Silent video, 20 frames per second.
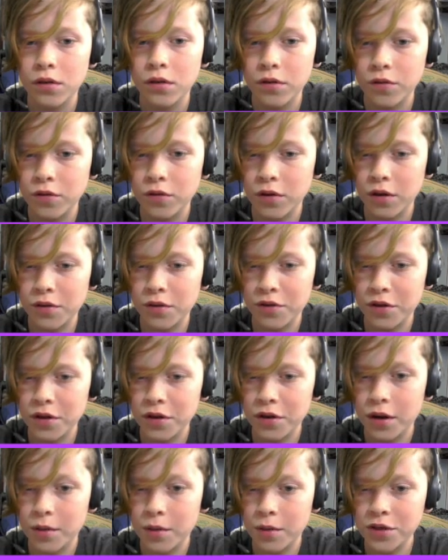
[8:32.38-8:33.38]

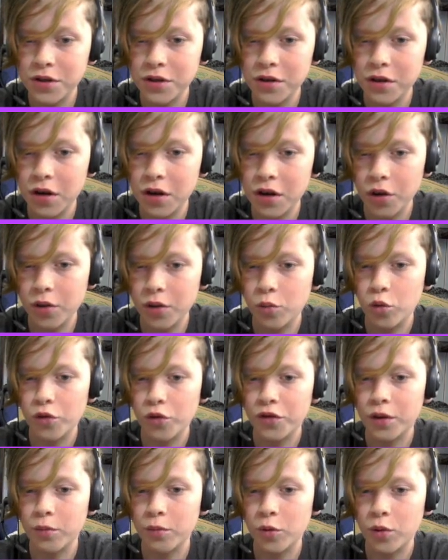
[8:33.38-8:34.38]
I'm just gonna call them wolf
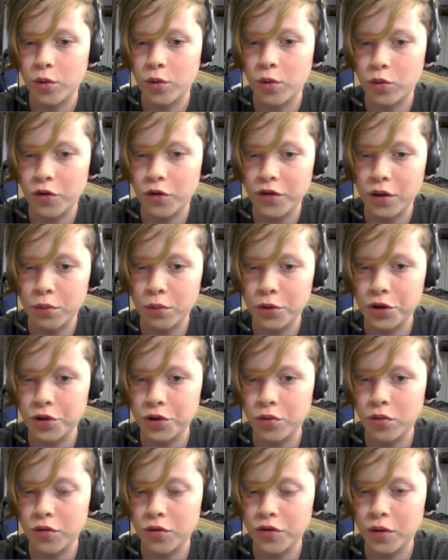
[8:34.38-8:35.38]
number one, wolf number two,
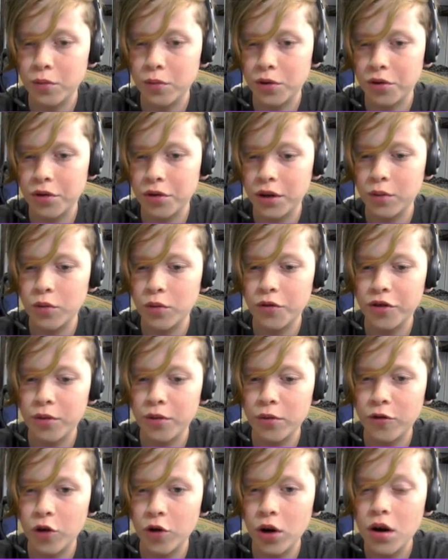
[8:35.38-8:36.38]
wolf number three, and wolf number
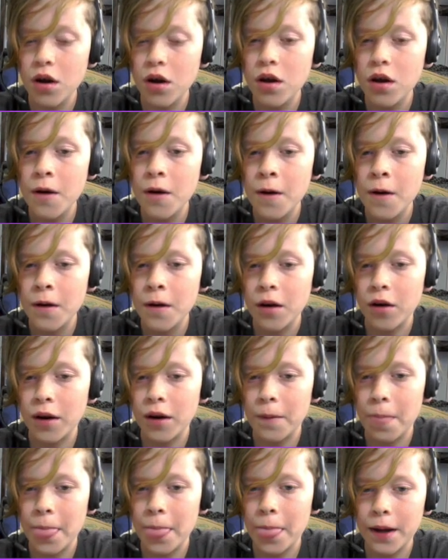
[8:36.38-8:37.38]
four. Okay,
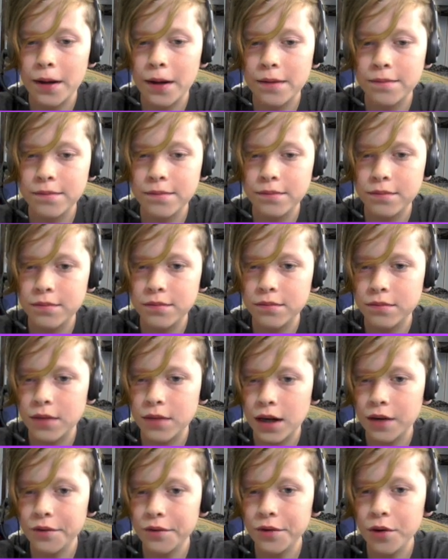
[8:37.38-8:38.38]
I
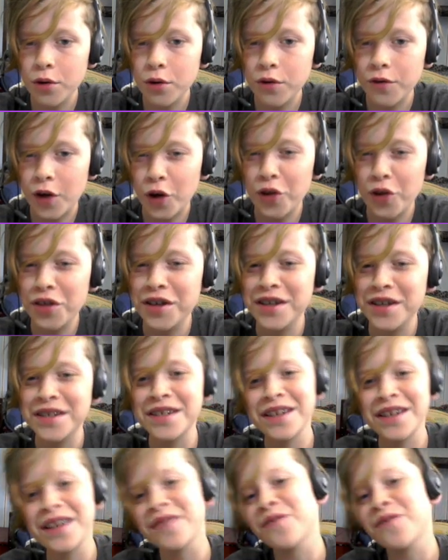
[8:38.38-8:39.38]
don't know if all these
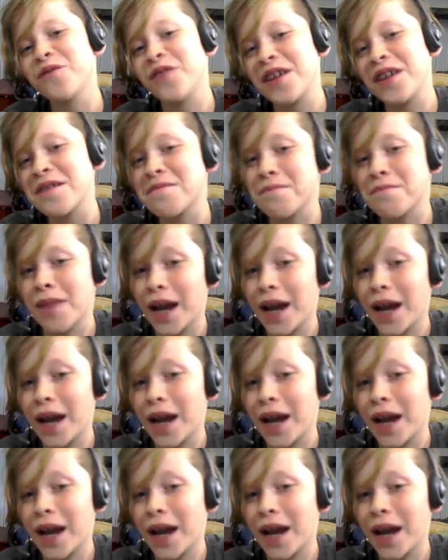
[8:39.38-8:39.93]
can fit in my